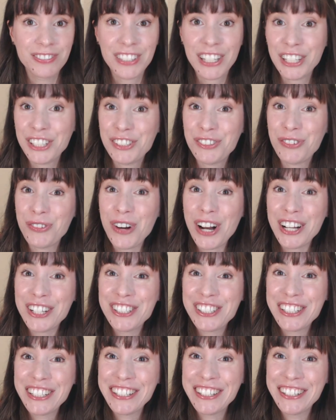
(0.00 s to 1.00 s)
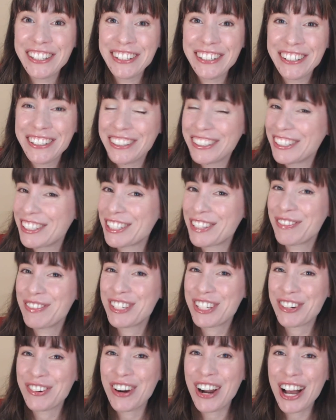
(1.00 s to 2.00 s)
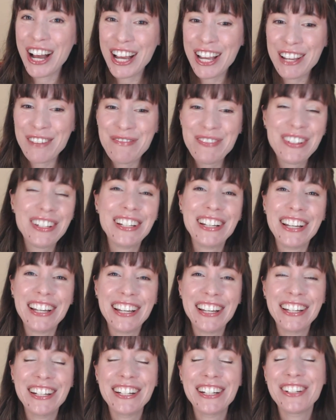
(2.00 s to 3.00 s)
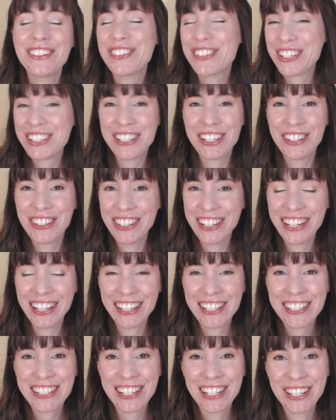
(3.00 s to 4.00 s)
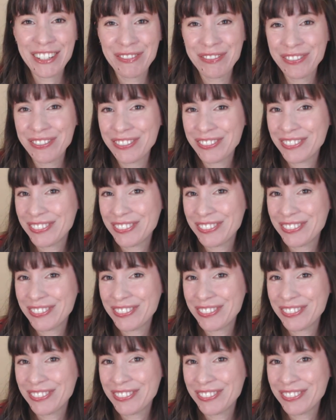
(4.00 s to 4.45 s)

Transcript: Thanks for watching. Subscribe, and I will see you the next time.